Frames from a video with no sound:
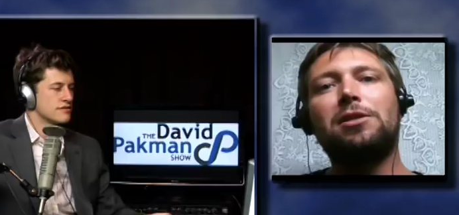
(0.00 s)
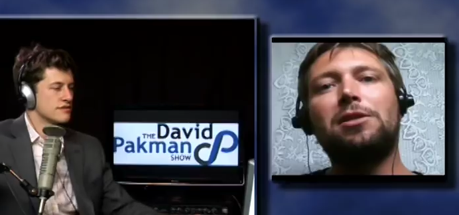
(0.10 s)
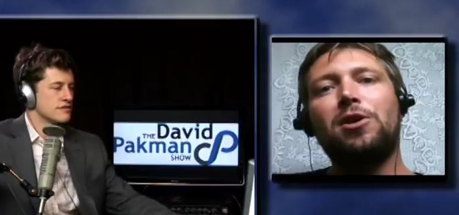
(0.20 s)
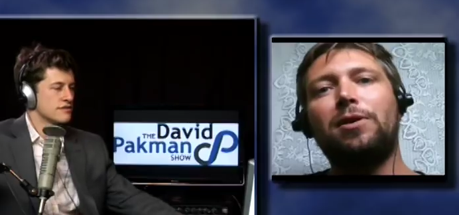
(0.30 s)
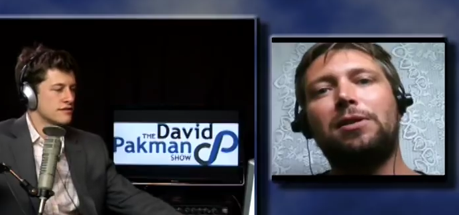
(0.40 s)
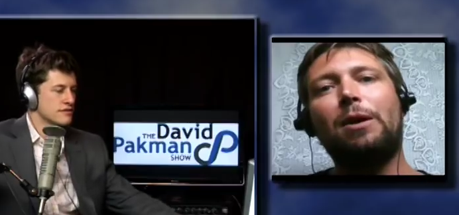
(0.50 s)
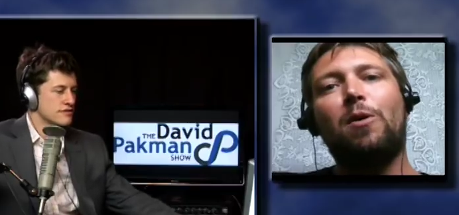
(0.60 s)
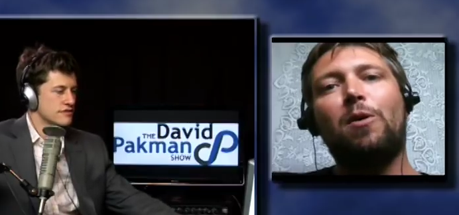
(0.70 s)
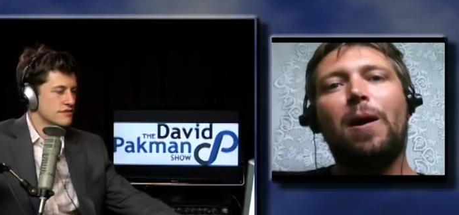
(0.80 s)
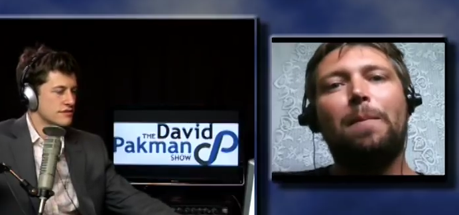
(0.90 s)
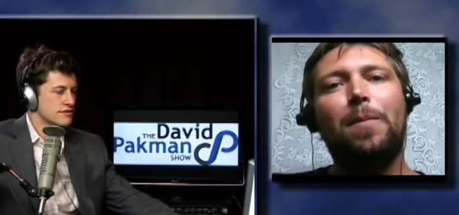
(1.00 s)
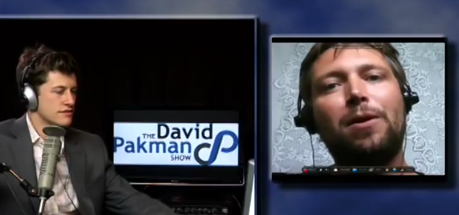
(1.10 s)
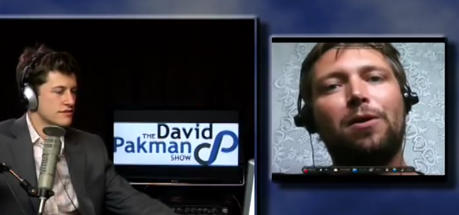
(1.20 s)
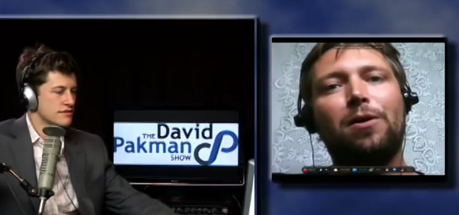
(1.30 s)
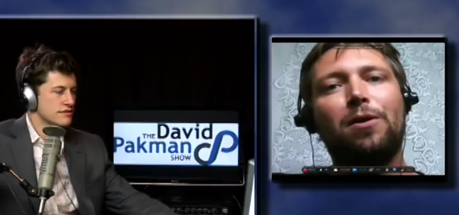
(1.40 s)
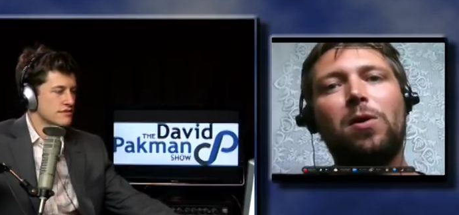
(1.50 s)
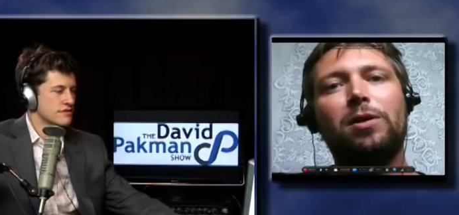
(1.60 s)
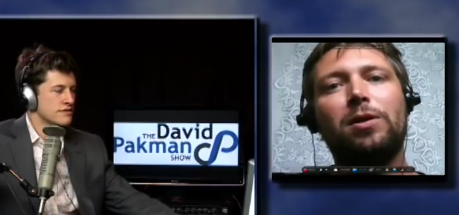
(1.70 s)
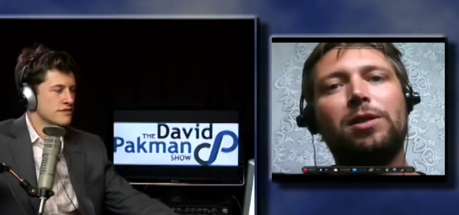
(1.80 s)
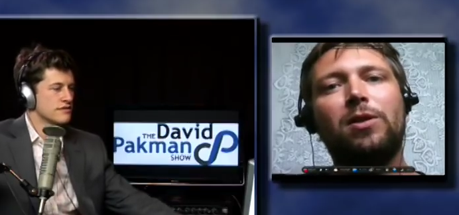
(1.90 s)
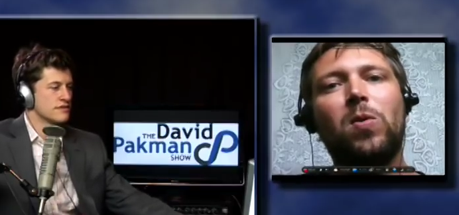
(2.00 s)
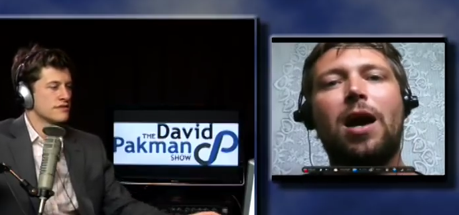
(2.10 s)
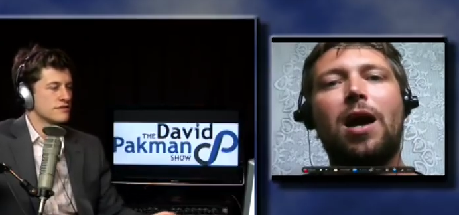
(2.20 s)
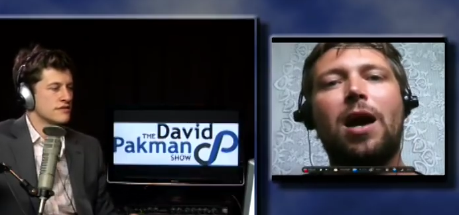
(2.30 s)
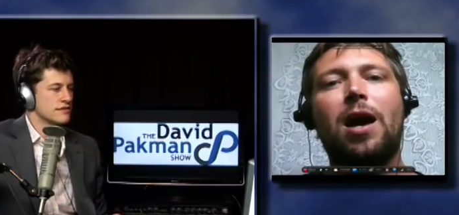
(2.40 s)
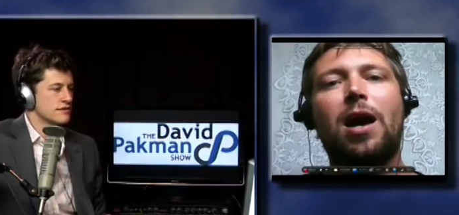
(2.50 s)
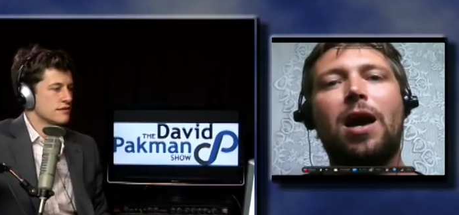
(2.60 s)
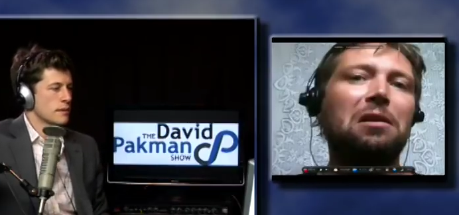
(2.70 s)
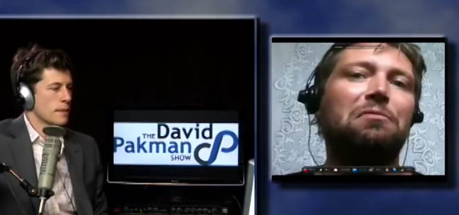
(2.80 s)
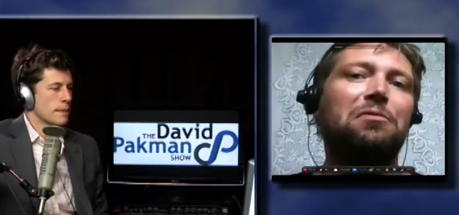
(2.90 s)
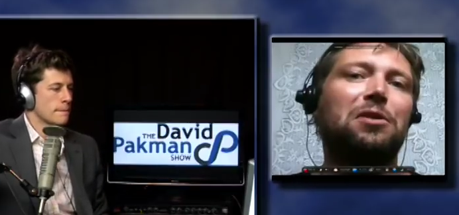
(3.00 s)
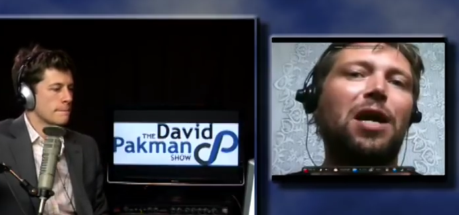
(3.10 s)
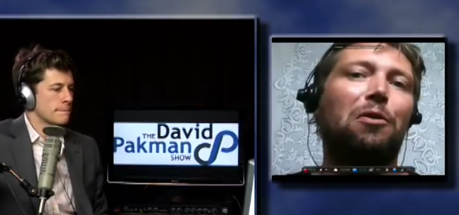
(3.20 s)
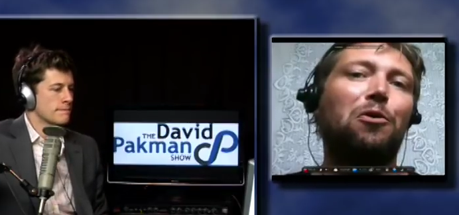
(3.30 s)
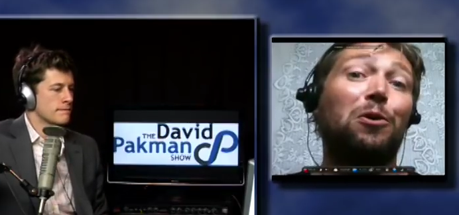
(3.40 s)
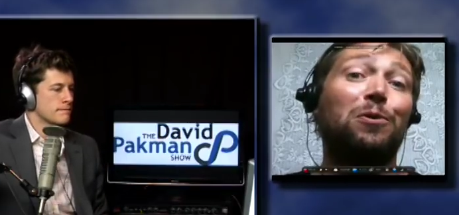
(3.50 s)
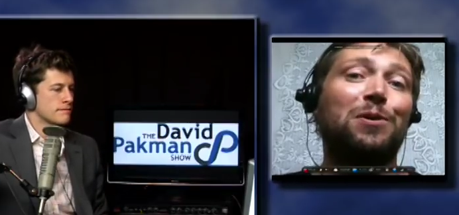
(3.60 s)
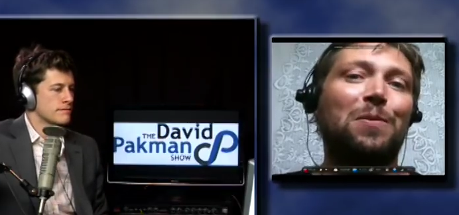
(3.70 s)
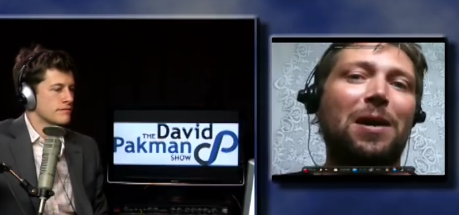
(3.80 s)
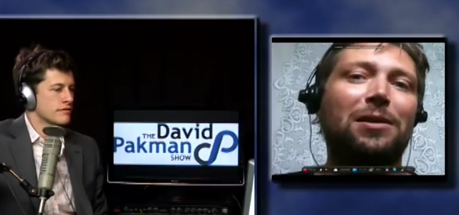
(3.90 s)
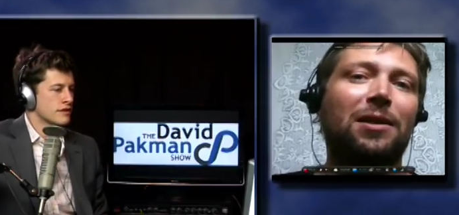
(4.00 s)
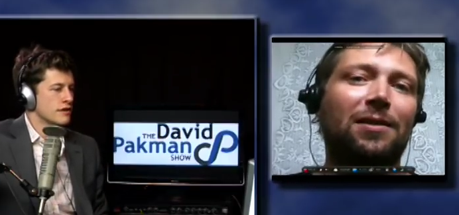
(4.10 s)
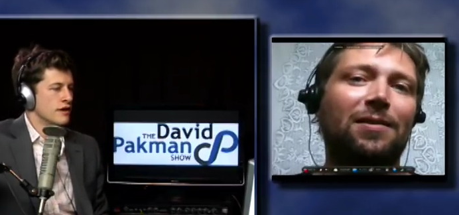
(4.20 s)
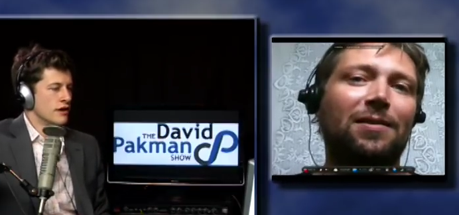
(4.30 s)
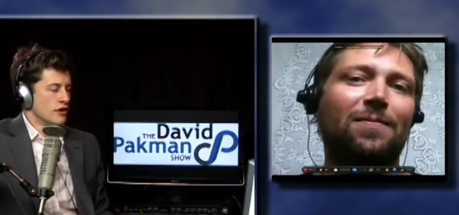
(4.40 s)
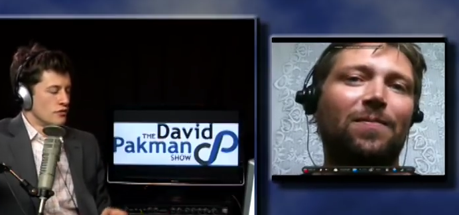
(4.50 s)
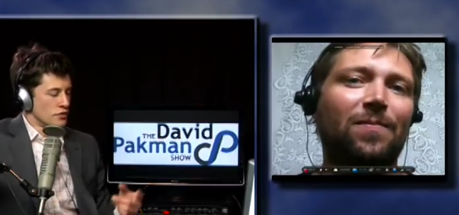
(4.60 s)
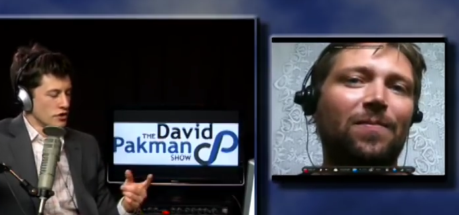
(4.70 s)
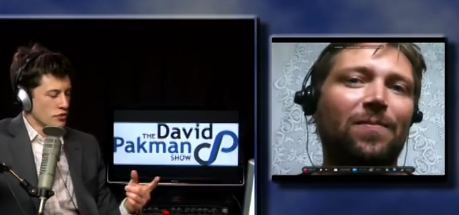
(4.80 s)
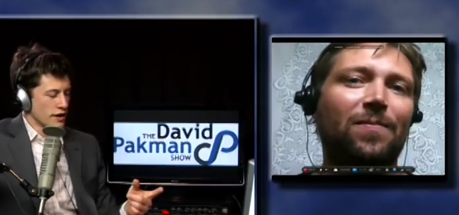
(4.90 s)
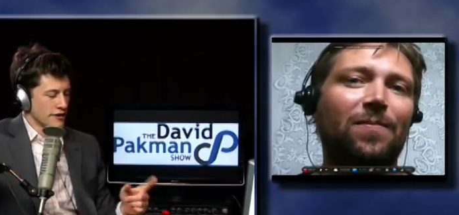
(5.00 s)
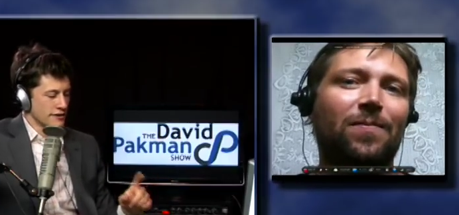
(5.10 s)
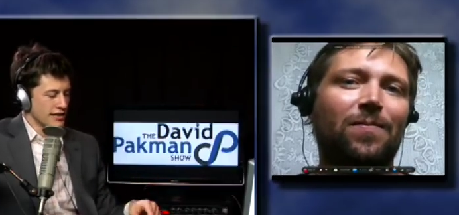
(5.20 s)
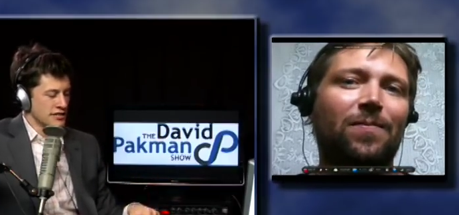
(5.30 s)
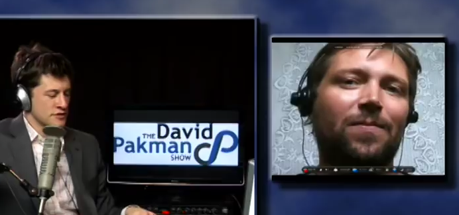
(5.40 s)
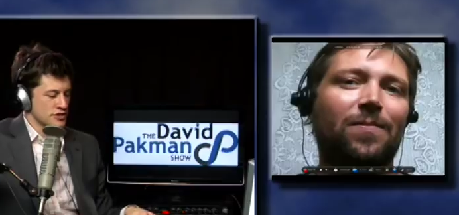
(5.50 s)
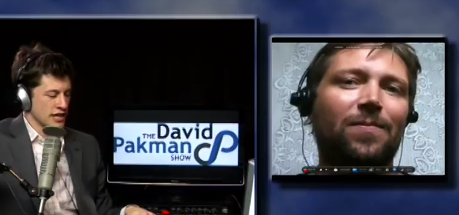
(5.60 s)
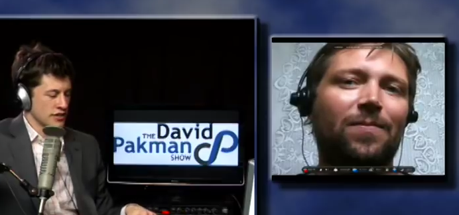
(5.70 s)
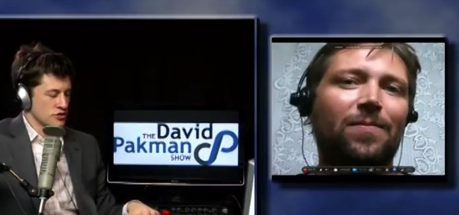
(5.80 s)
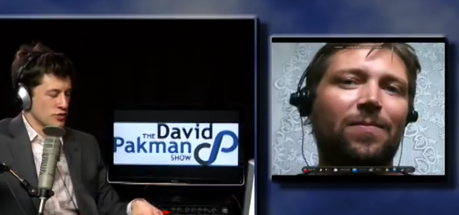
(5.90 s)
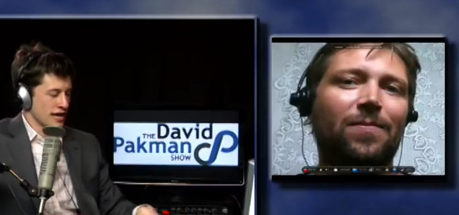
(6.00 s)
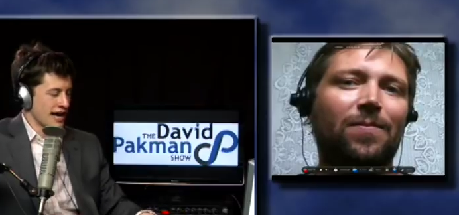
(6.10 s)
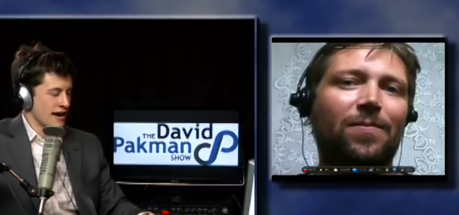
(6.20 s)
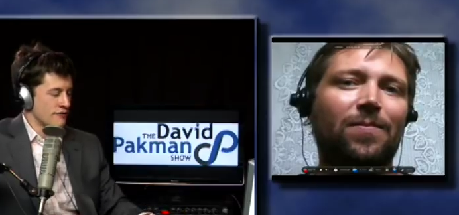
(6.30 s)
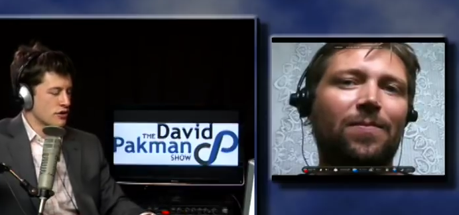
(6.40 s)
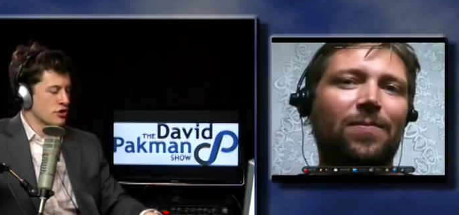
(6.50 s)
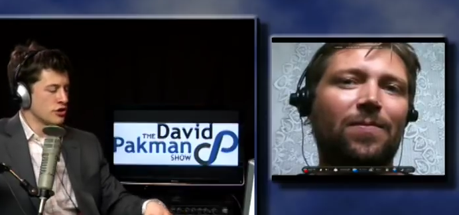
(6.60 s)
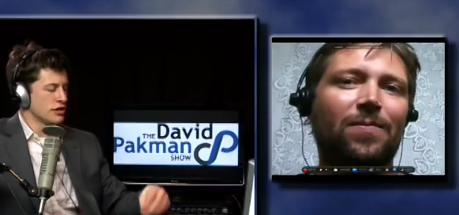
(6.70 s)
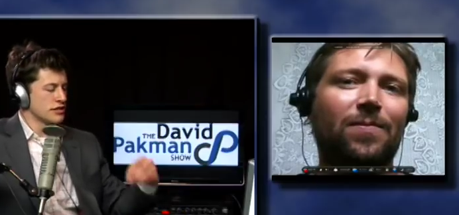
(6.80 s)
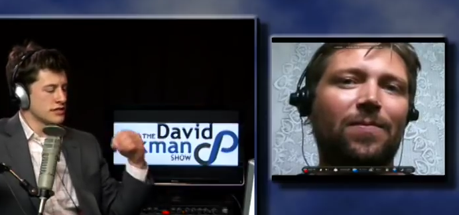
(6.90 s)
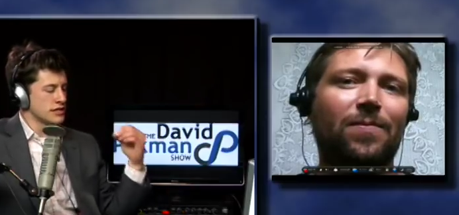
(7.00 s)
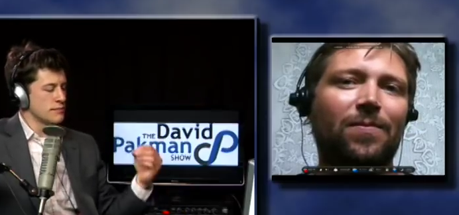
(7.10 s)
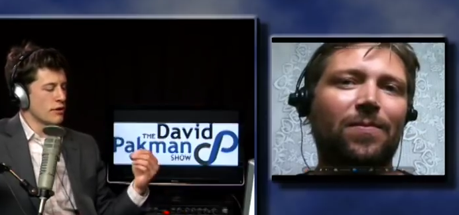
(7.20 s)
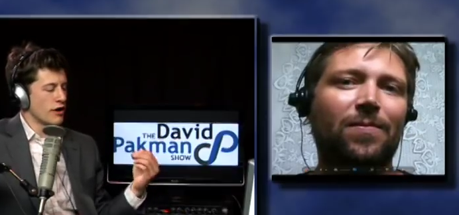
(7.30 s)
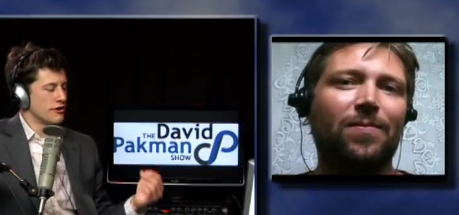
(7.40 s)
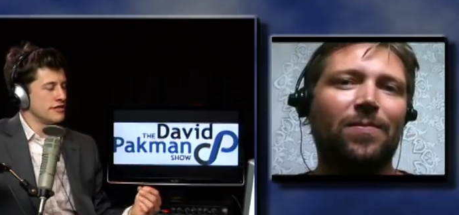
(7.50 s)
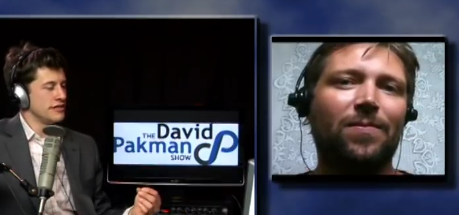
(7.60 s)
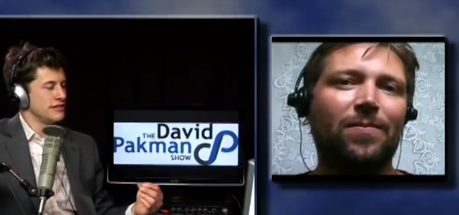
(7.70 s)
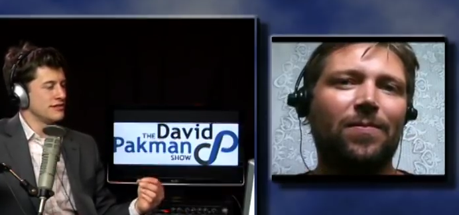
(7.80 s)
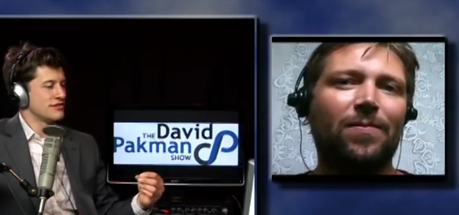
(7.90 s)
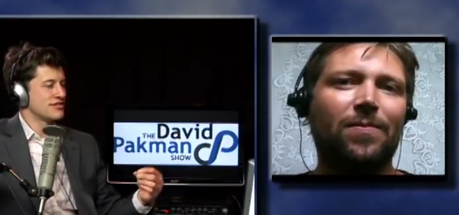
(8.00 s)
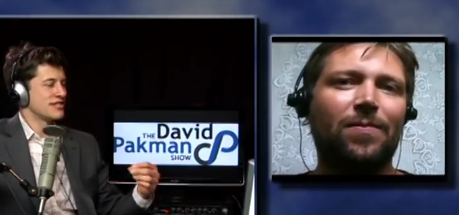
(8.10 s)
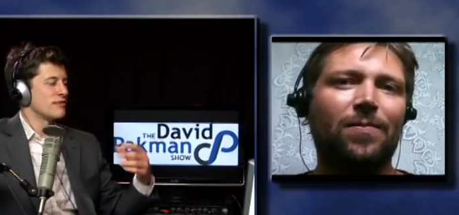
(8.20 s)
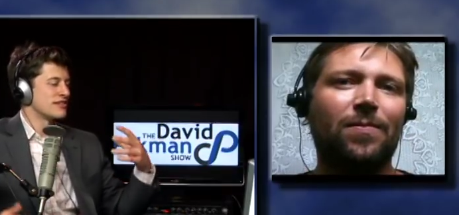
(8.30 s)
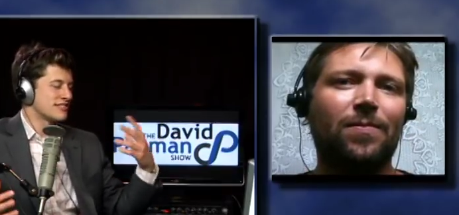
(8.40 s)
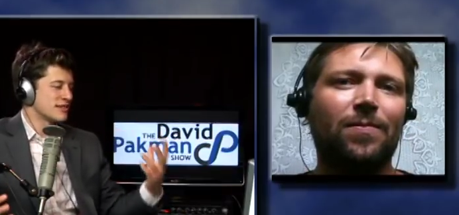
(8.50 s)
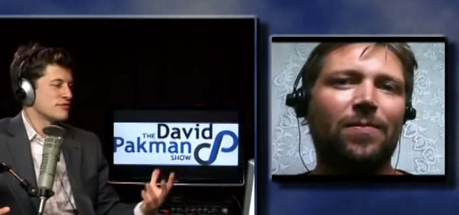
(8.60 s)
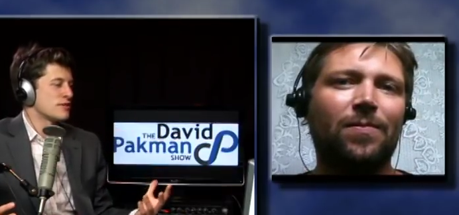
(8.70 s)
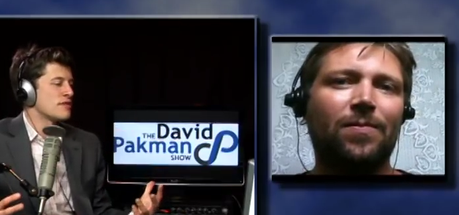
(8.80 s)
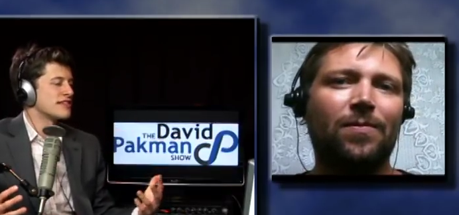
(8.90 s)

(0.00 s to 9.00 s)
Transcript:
Speaker 1: say what my opinion on it was either way. I just kind of say I thought it was amazing.
Speaker 2: Real quick, in the last few seconds we have, could a Tea Party, something